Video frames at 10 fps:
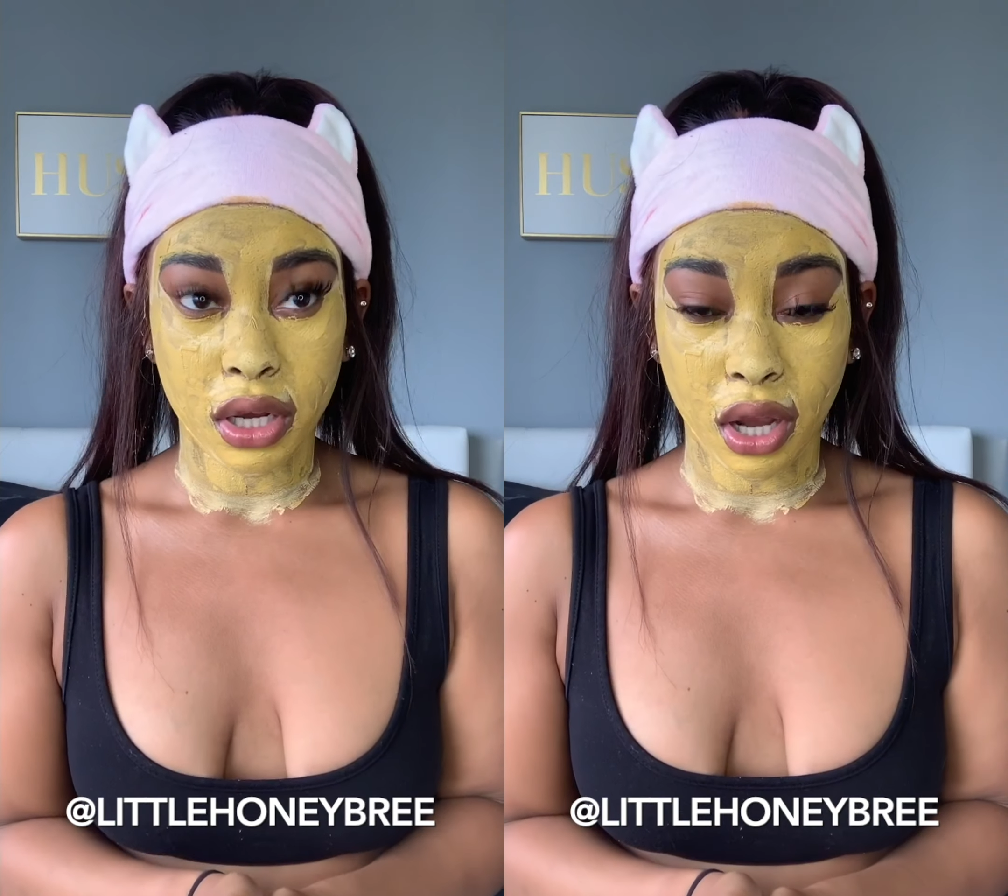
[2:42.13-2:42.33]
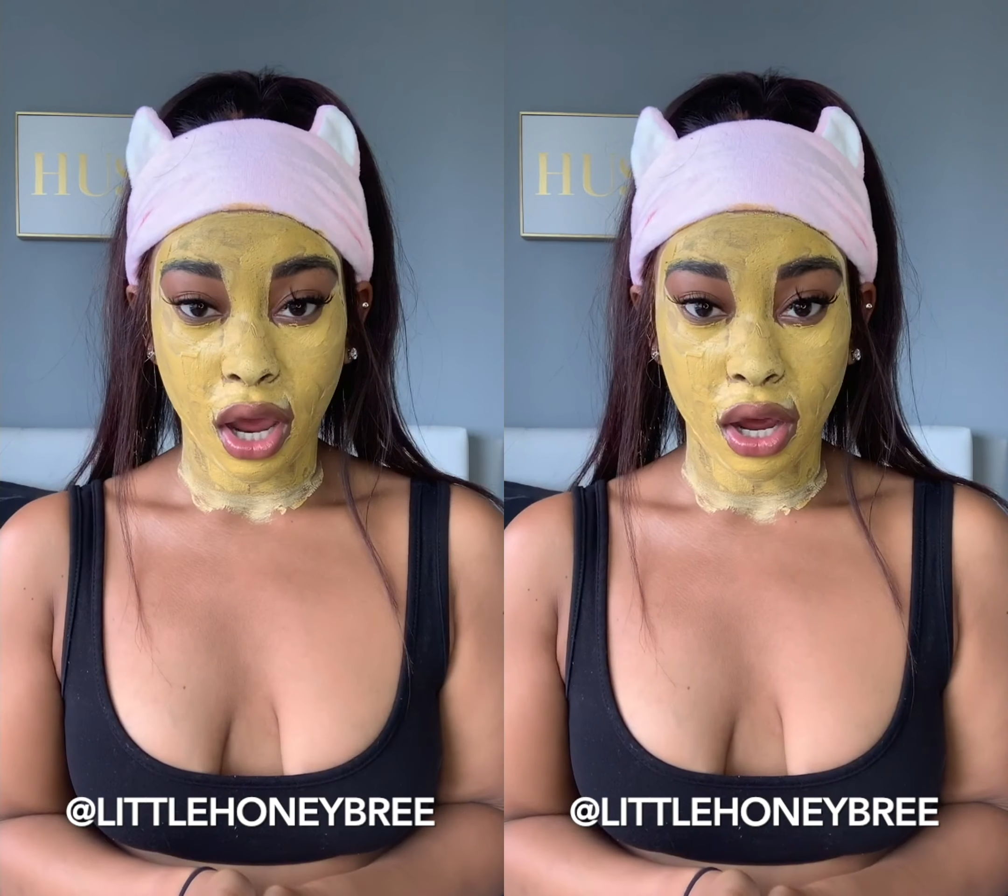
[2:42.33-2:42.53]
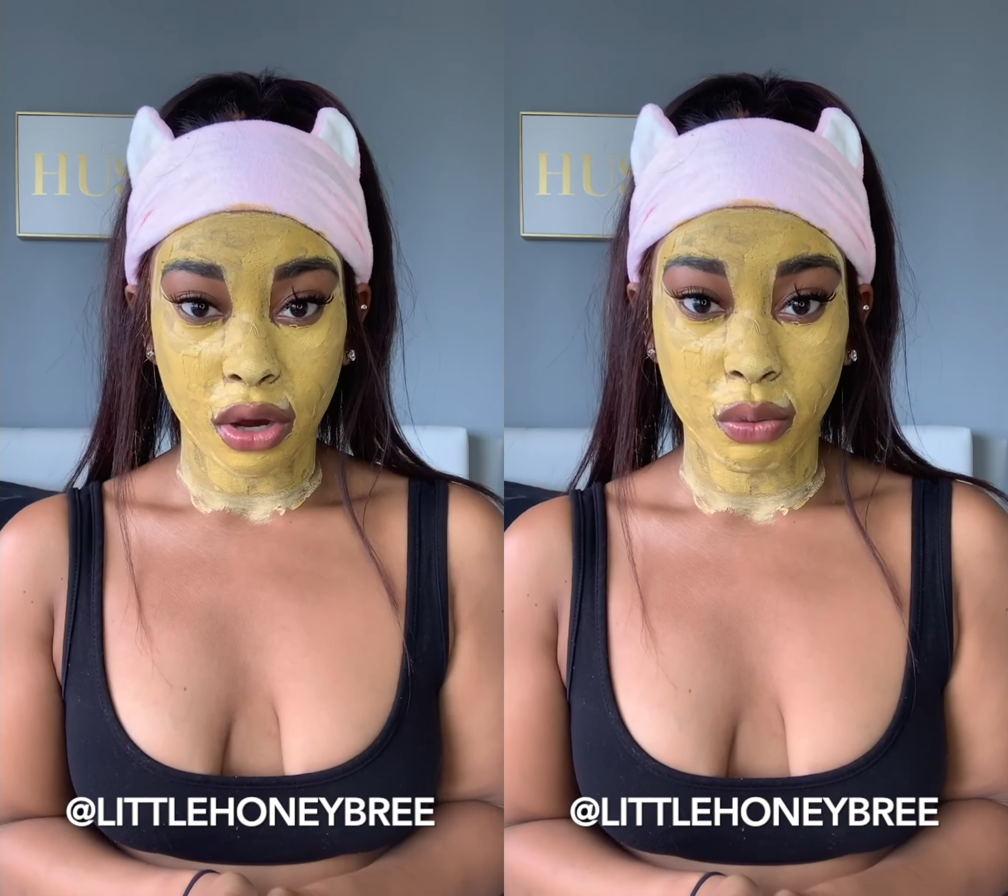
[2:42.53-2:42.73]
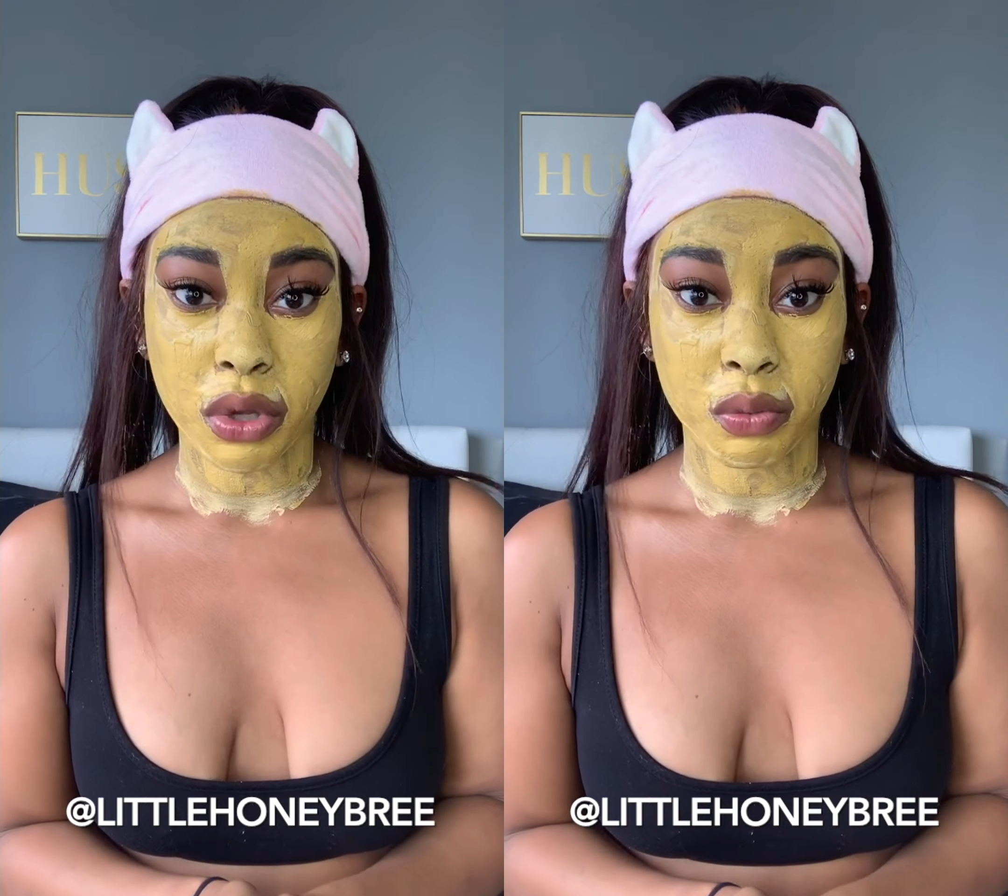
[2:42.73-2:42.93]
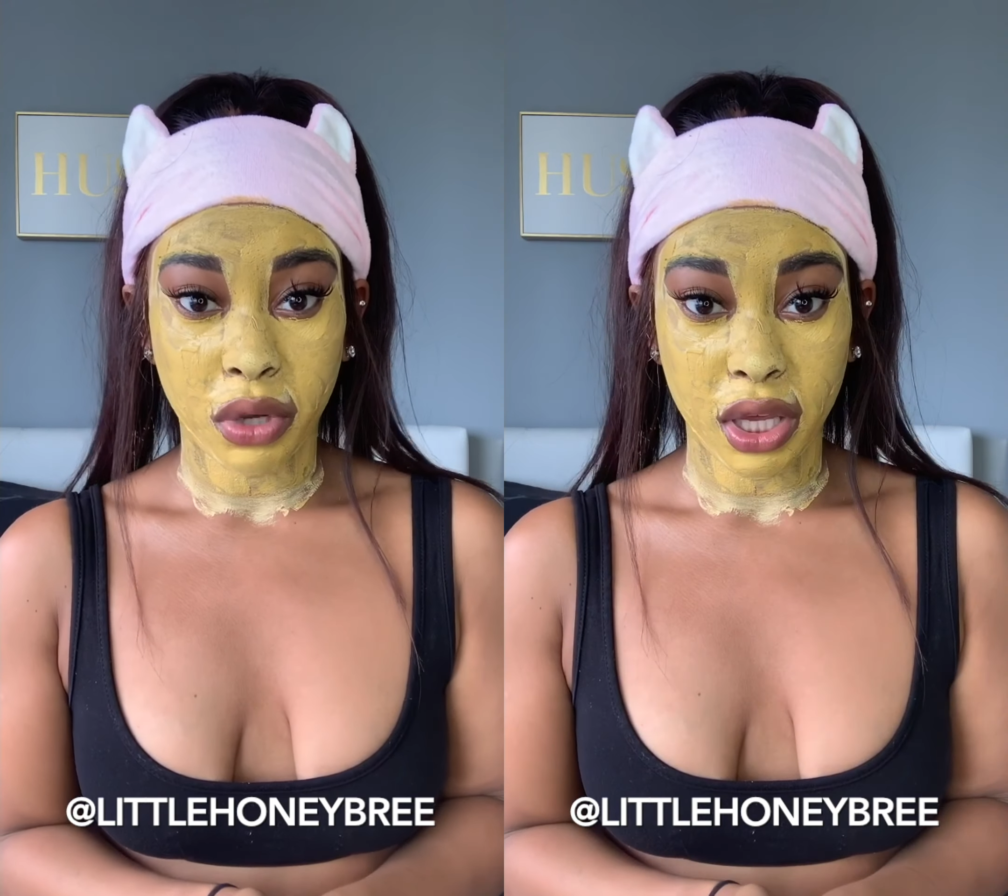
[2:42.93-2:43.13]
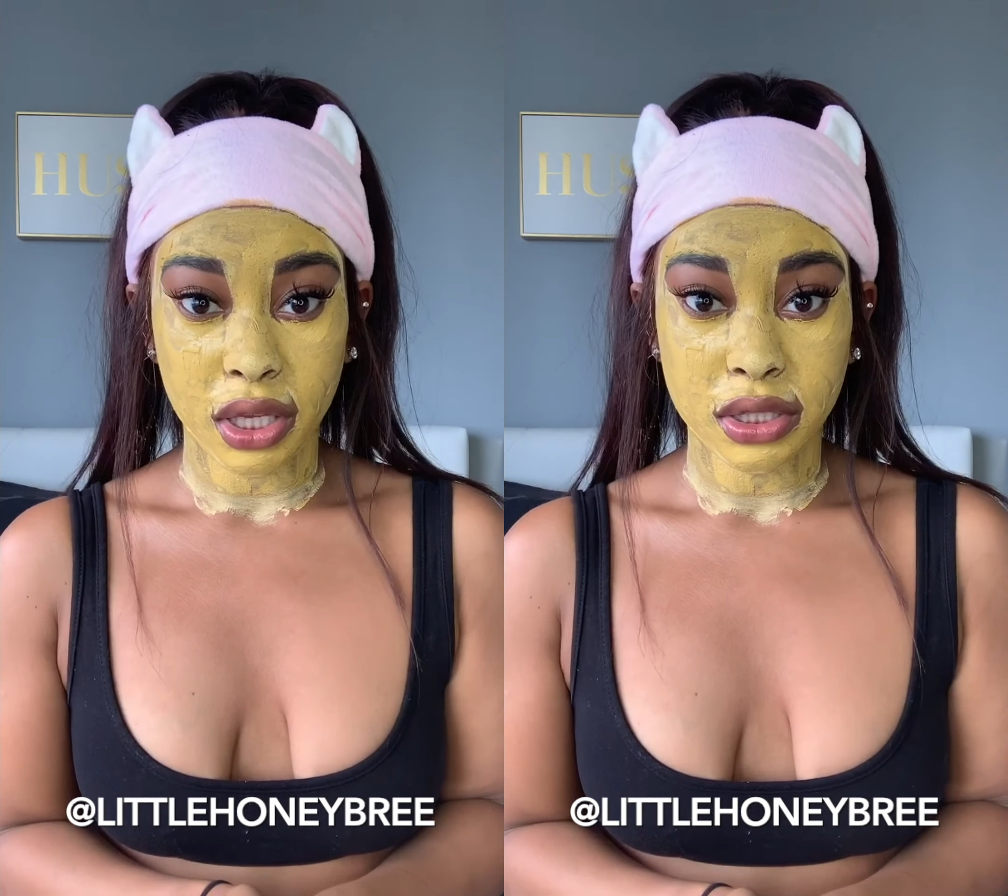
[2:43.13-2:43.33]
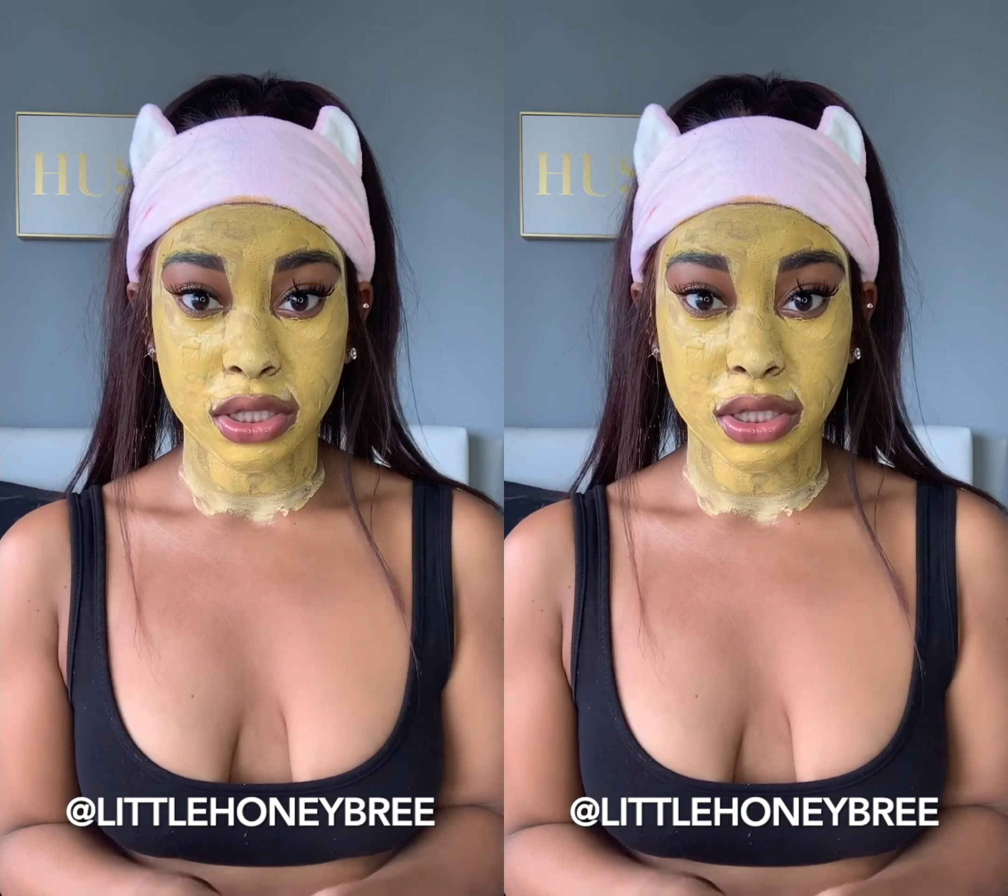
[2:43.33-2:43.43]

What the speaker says: now we wait